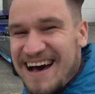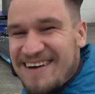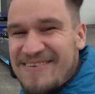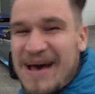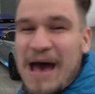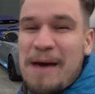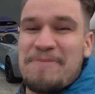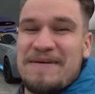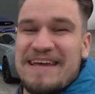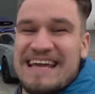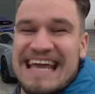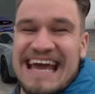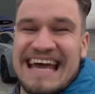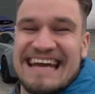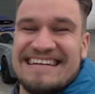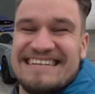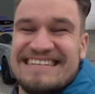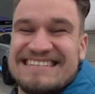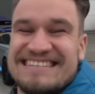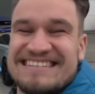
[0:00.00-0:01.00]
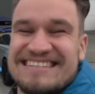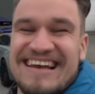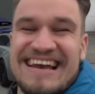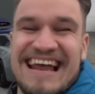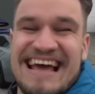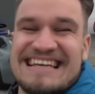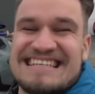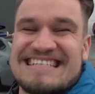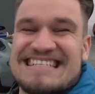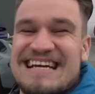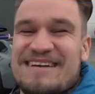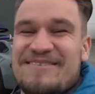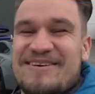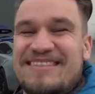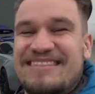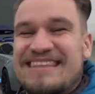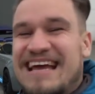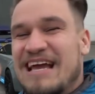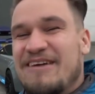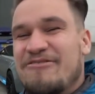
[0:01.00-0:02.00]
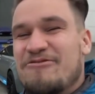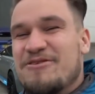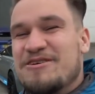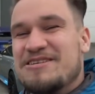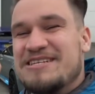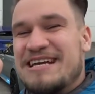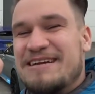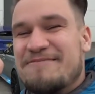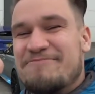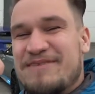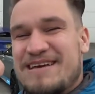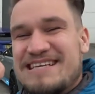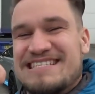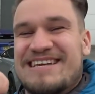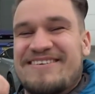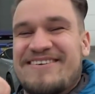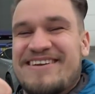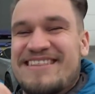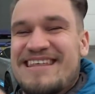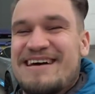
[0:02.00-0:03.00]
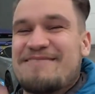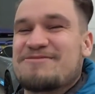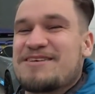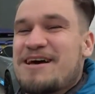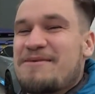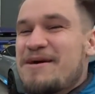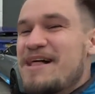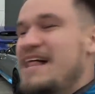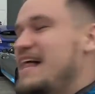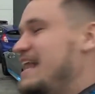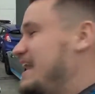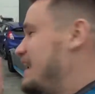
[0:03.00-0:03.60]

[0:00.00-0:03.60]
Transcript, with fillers: I'm happy again. So ladies and gentlemen, thank you for watching. Please give it a thumbs up.